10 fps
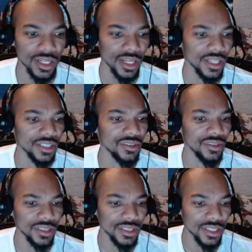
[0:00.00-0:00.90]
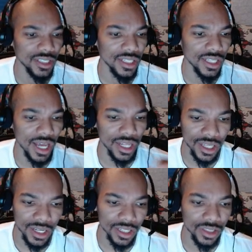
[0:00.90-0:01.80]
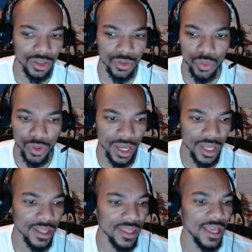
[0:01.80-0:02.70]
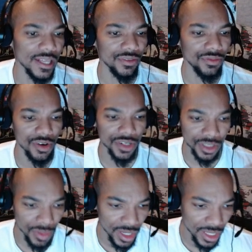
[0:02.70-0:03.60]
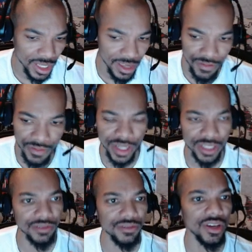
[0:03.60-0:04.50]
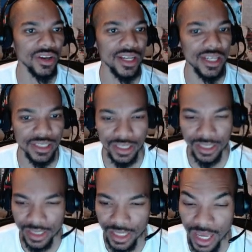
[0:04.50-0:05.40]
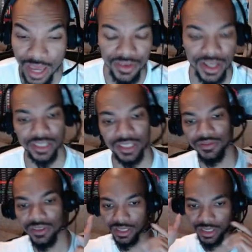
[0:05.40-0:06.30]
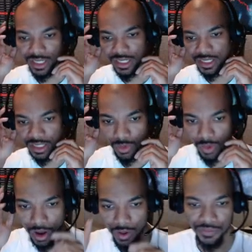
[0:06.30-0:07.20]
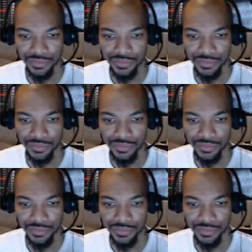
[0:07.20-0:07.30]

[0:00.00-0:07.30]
As you can see, I like the way as far as making the information very easy to see. I haven't actually even looked at this in a while.